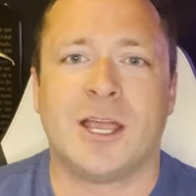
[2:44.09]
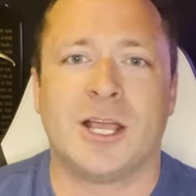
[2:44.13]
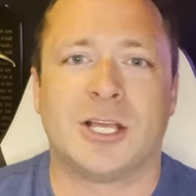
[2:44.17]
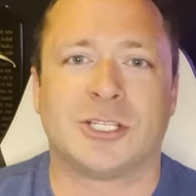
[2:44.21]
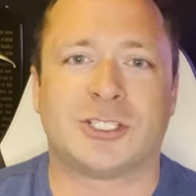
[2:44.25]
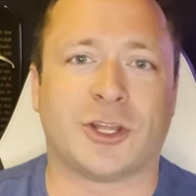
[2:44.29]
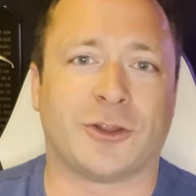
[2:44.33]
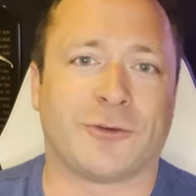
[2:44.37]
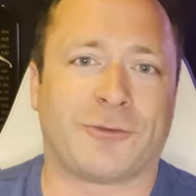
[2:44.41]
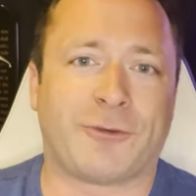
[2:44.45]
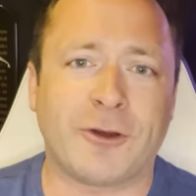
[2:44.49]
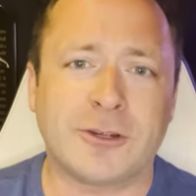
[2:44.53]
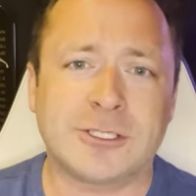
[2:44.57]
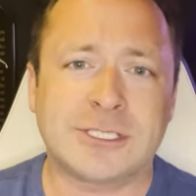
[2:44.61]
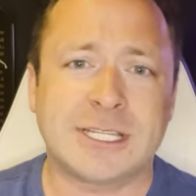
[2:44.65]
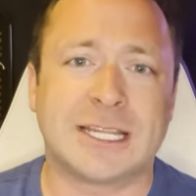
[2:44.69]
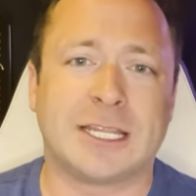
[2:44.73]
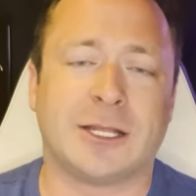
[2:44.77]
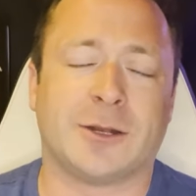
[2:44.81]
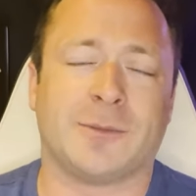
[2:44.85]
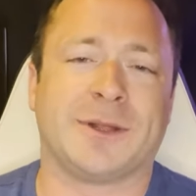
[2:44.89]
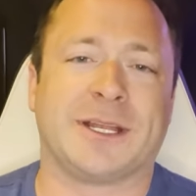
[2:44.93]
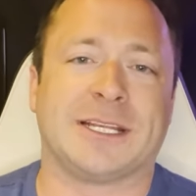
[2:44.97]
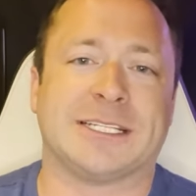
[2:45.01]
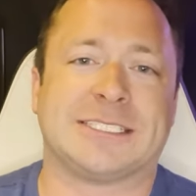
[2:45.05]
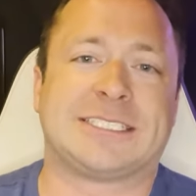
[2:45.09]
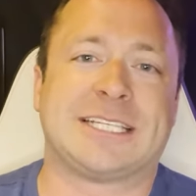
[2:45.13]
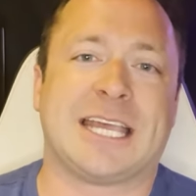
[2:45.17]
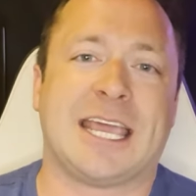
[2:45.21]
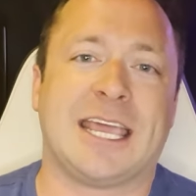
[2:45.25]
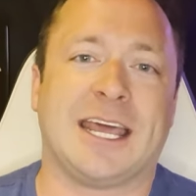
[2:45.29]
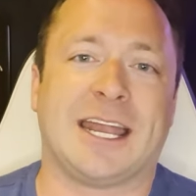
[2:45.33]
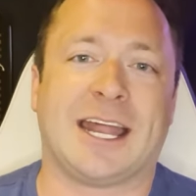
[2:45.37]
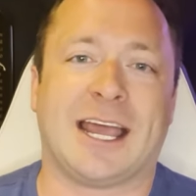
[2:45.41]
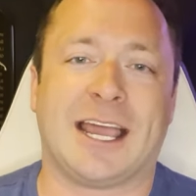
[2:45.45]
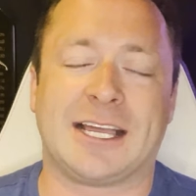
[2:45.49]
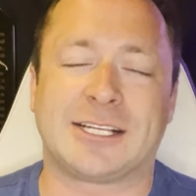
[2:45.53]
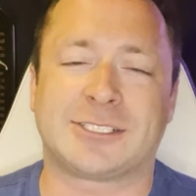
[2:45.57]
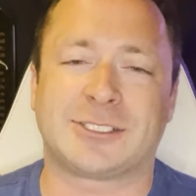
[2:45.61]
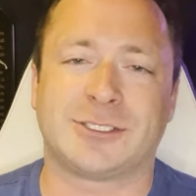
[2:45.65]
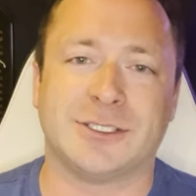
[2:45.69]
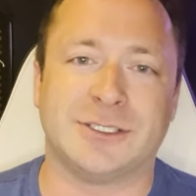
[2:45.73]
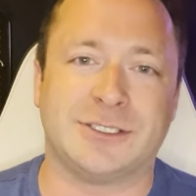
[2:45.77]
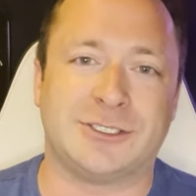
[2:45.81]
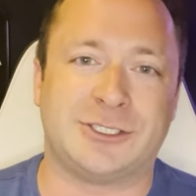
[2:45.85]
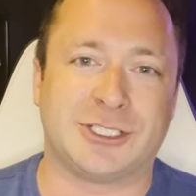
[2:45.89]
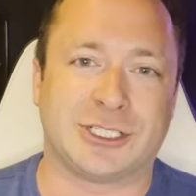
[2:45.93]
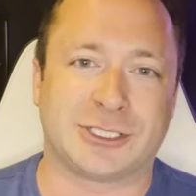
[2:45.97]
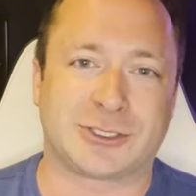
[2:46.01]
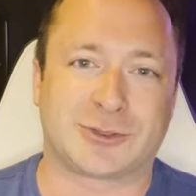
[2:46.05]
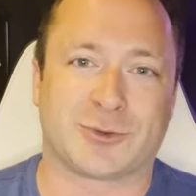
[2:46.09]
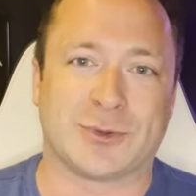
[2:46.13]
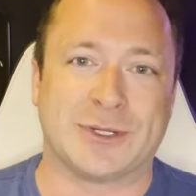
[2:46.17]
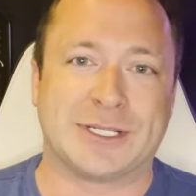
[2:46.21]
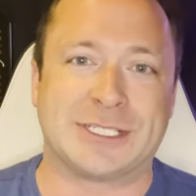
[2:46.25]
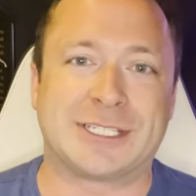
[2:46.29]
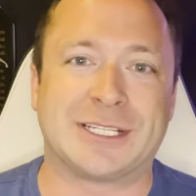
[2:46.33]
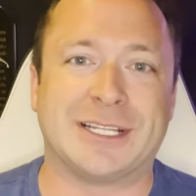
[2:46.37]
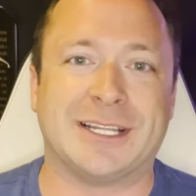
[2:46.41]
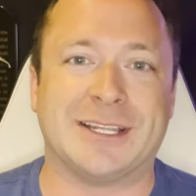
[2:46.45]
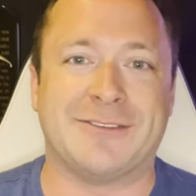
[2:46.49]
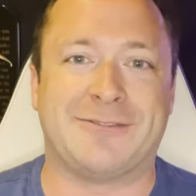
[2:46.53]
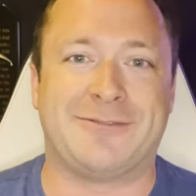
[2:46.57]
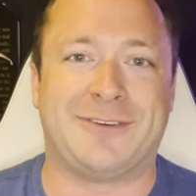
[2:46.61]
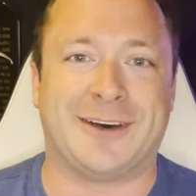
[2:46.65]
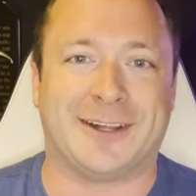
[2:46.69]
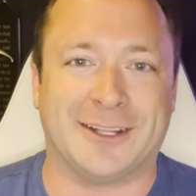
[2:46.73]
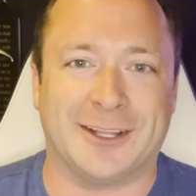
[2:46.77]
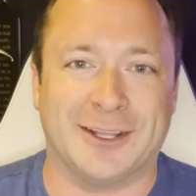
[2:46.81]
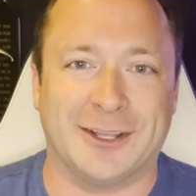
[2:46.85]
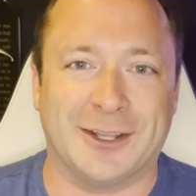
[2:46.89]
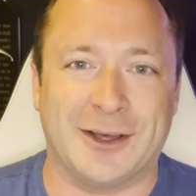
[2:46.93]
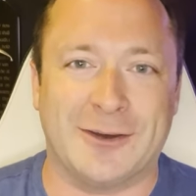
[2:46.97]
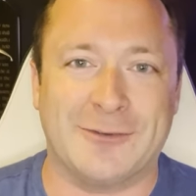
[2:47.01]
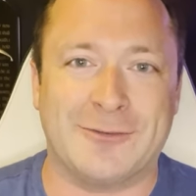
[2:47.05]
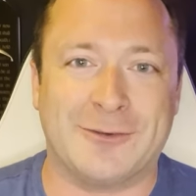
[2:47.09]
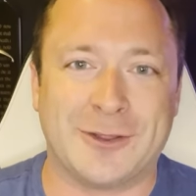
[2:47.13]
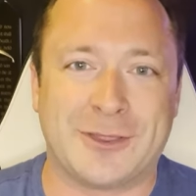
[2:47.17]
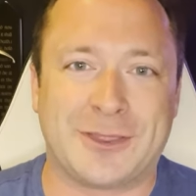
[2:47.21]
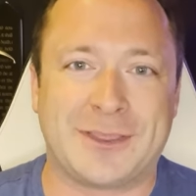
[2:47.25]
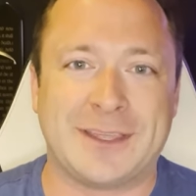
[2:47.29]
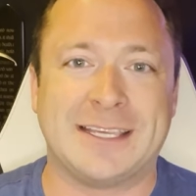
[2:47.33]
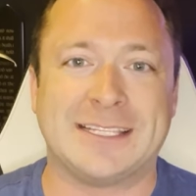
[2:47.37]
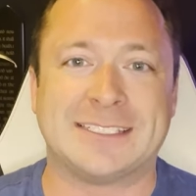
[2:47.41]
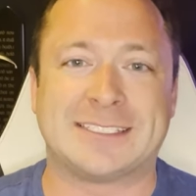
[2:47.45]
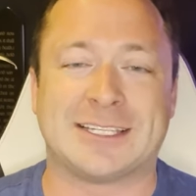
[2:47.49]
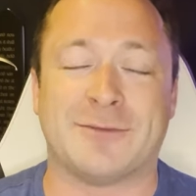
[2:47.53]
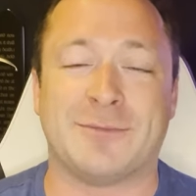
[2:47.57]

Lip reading: So the first thing that I'm going to say, and I actually just recently fell in love with these.